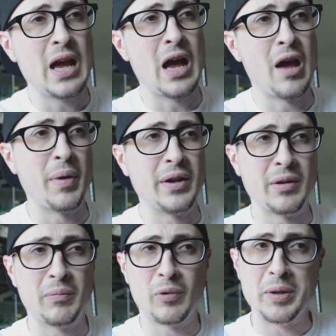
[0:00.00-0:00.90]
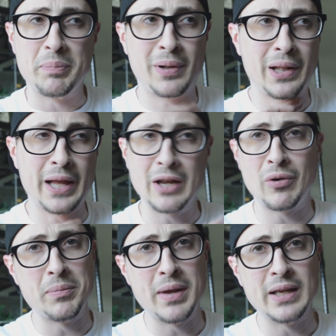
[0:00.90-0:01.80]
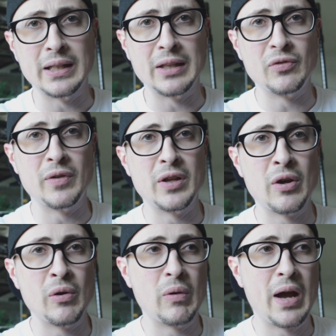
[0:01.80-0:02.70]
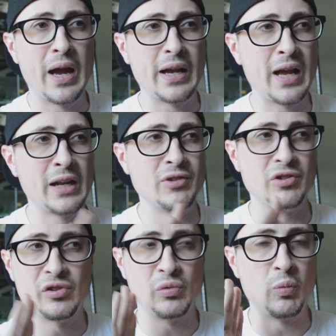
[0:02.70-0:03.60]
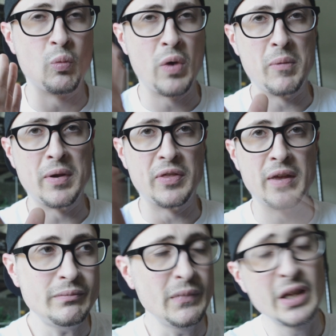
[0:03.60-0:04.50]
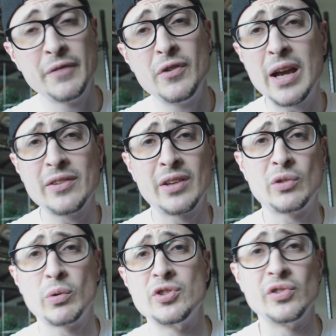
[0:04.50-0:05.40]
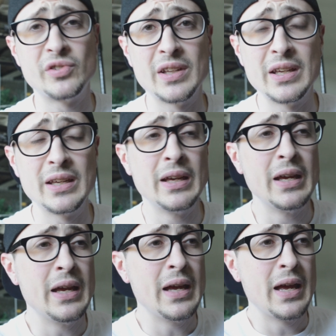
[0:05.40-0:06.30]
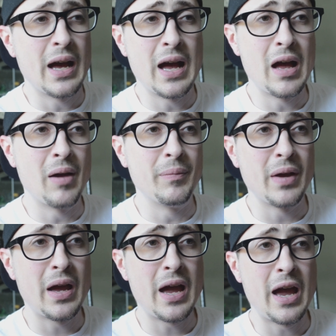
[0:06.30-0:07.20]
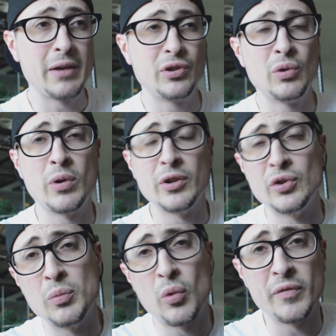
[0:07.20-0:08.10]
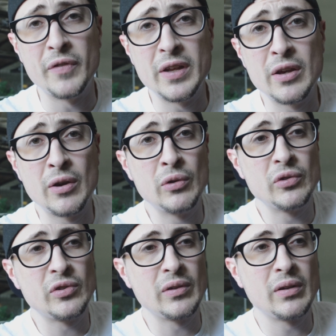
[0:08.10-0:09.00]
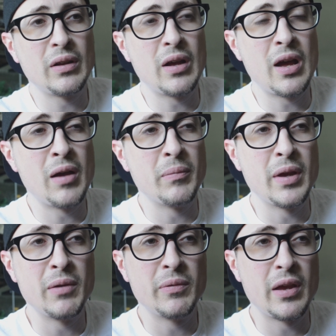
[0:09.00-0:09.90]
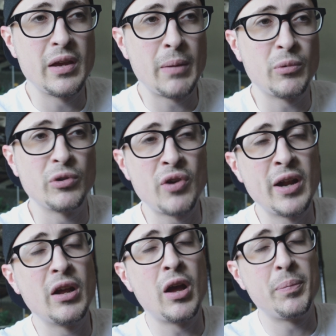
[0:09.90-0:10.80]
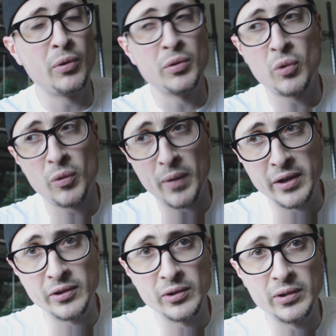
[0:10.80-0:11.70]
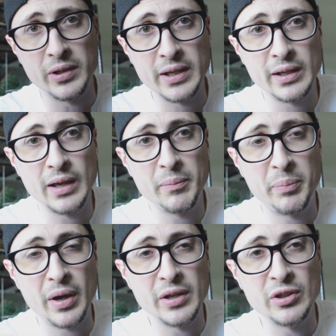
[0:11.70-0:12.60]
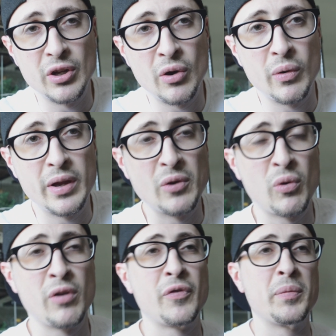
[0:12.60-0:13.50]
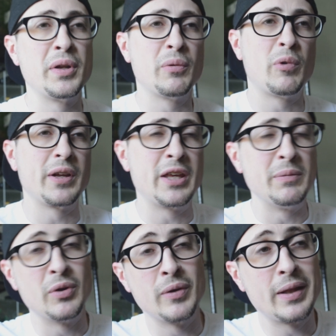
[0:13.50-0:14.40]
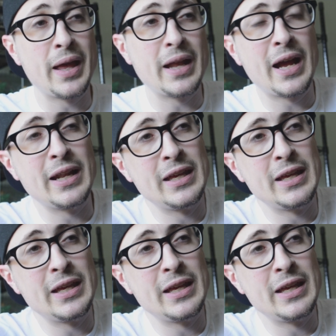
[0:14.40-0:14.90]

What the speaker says: I didn't really plan on making this video. I kind of just went with it. And if you guys liked what you see, I do want to do more videos. I'm going to try to upload more regularly, but, you know, in order for me to want to keep doing that, I